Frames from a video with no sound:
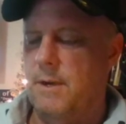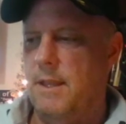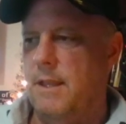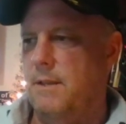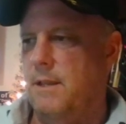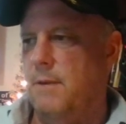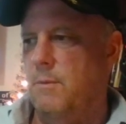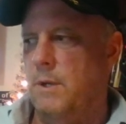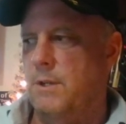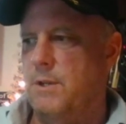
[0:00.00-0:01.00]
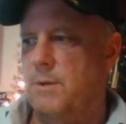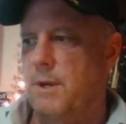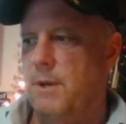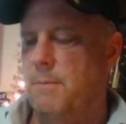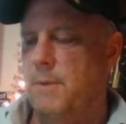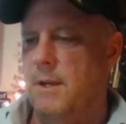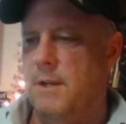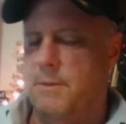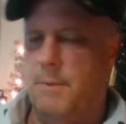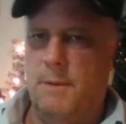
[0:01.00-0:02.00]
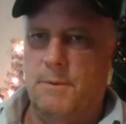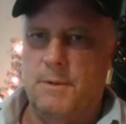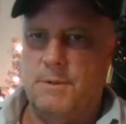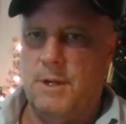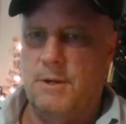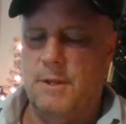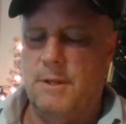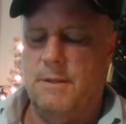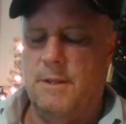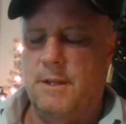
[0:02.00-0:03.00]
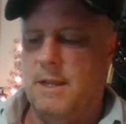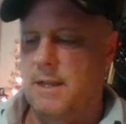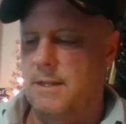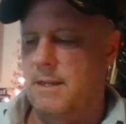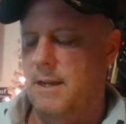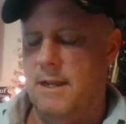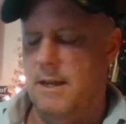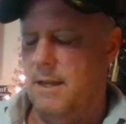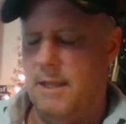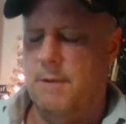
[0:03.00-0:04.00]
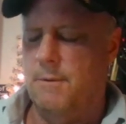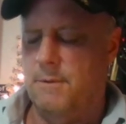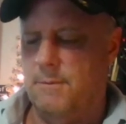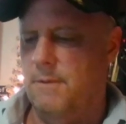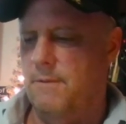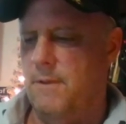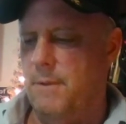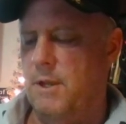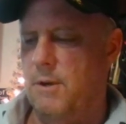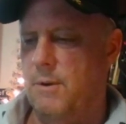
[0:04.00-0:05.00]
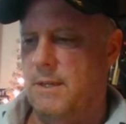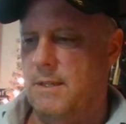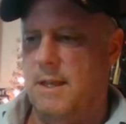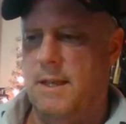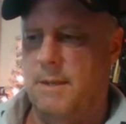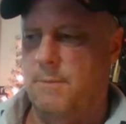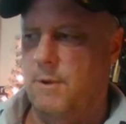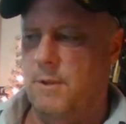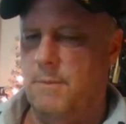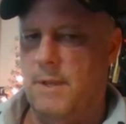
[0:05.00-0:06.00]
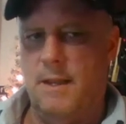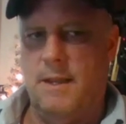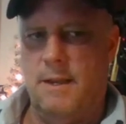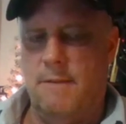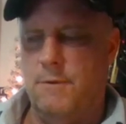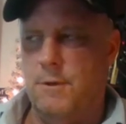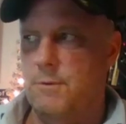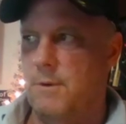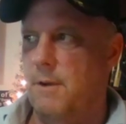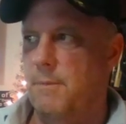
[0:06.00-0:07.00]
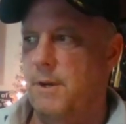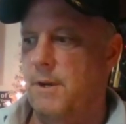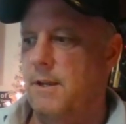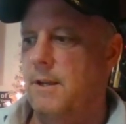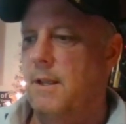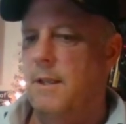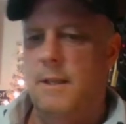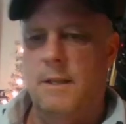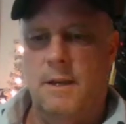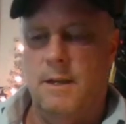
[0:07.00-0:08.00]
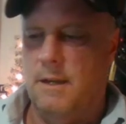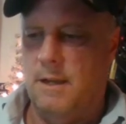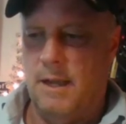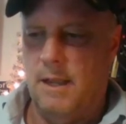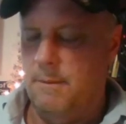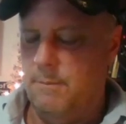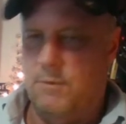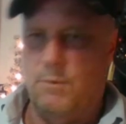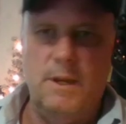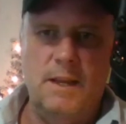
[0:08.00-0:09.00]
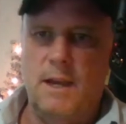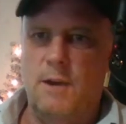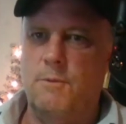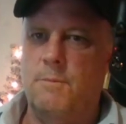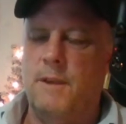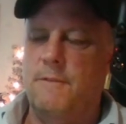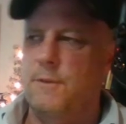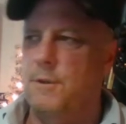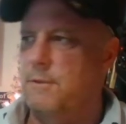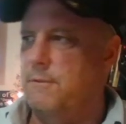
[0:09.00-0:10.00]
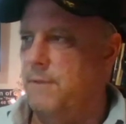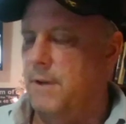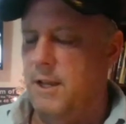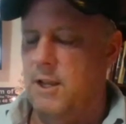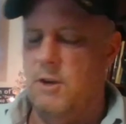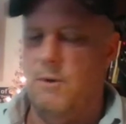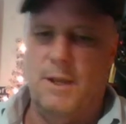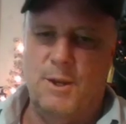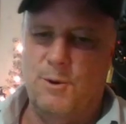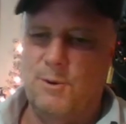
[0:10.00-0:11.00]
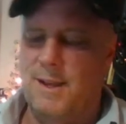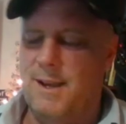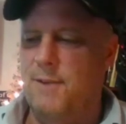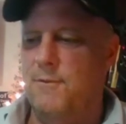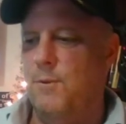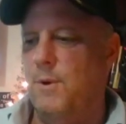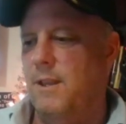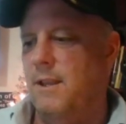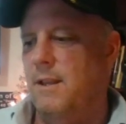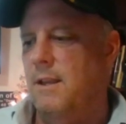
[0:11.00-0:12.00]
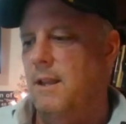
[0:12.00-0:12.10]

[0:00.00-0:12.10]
that one stream to be able to share the content on. I think it was with Vimeo. I signed up with them. Thank God for a trial period. I tweet out my first video. I go live with it,